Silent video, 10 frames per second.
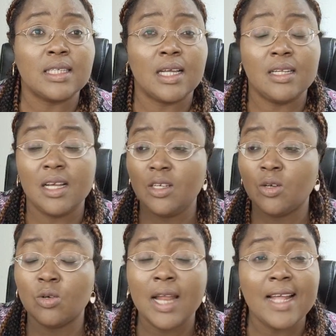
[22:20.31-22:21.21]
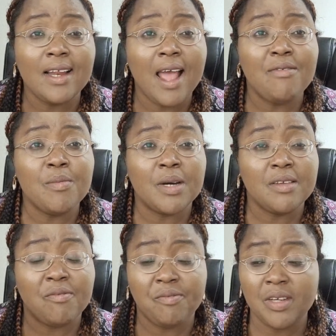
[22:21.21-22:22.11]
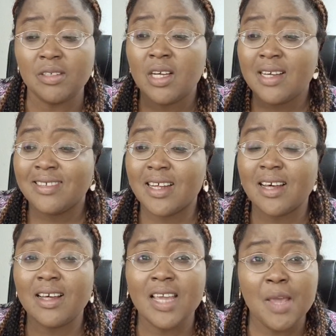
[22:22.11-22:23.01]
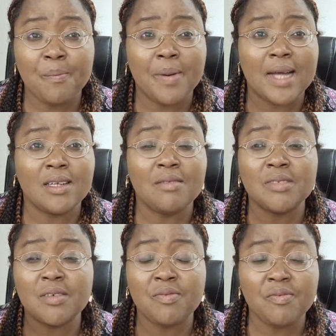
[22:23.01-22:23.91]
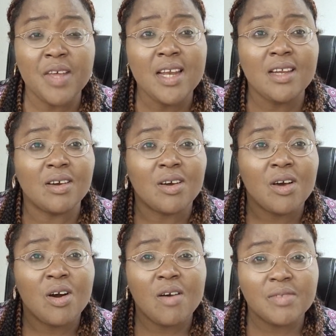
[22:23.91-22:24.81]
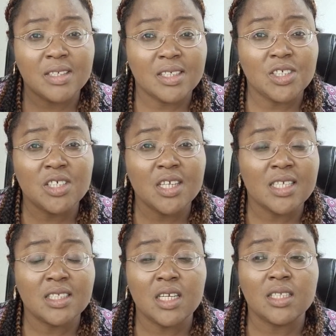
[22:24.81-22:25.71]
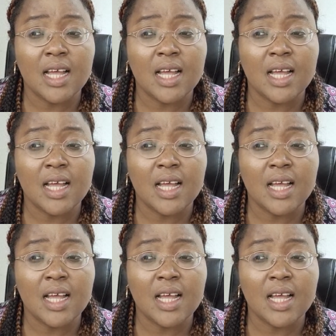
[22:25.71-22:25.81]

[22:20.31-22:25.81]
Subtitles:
and let everybody feel the impact of the failure of the Nigerian state,